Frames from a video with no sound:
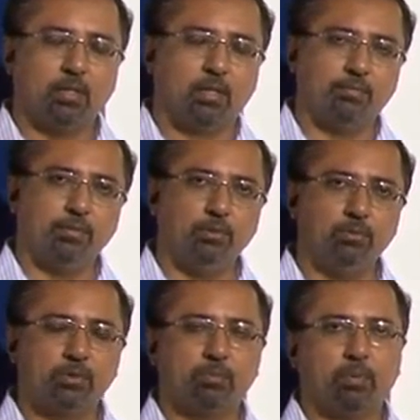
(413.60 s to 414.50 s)

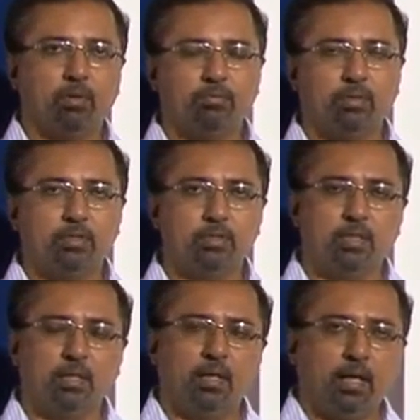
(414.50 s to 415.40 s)
revenues, profits,
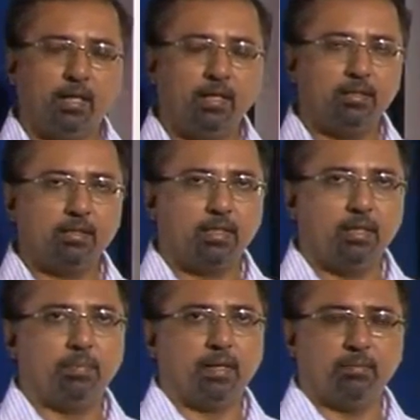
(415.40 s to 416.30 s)
any other
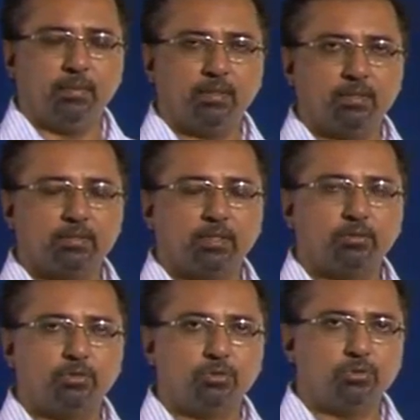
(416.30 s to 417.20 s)
key parameters that
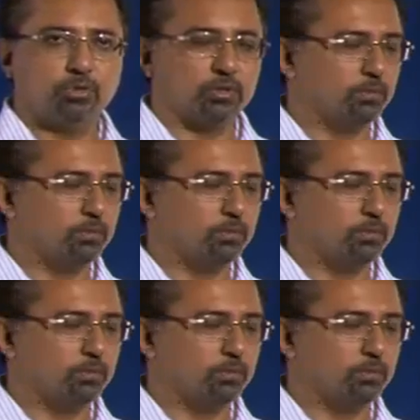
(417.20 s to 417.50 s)
you choose.